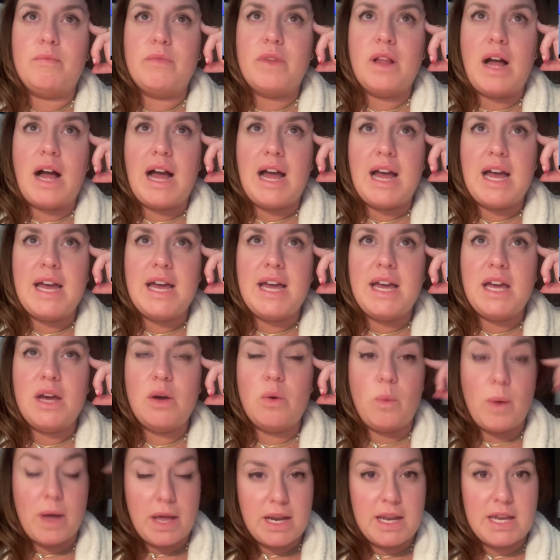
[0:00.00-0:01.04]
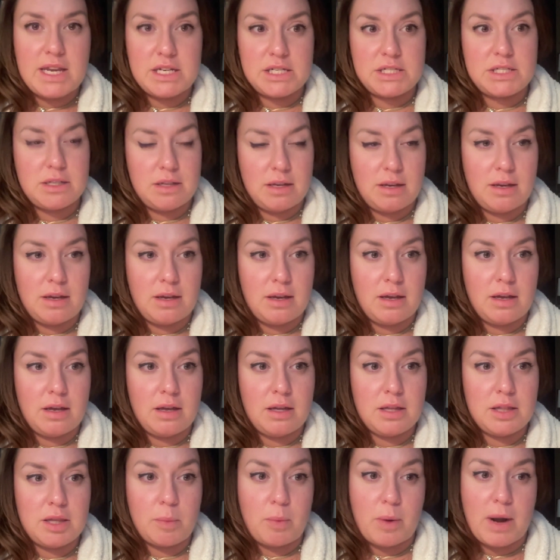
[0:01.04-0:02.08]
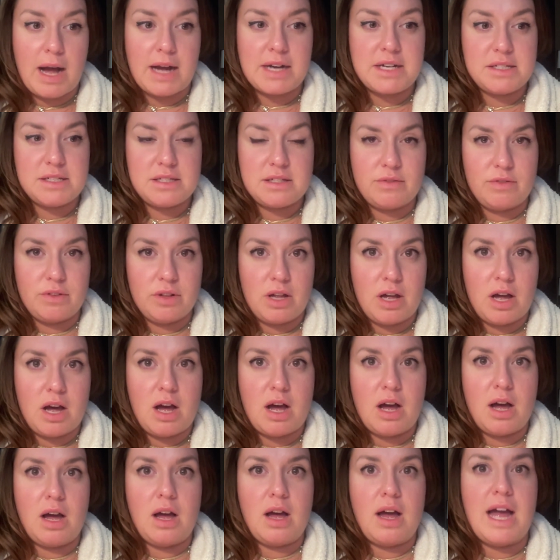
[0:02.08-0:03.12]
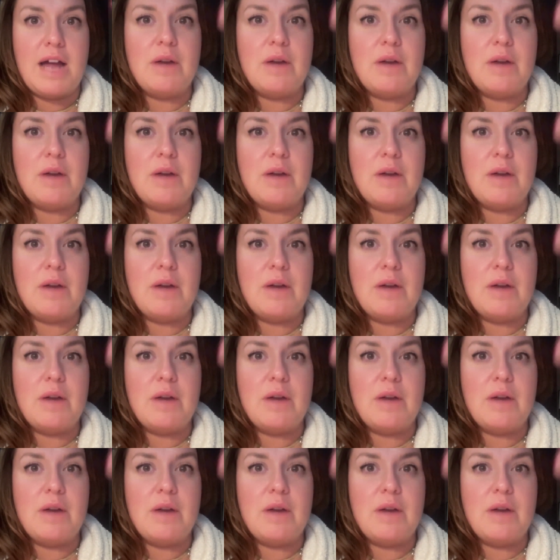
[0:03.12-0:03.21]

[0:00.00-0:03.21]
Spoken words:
I went into the practice of law.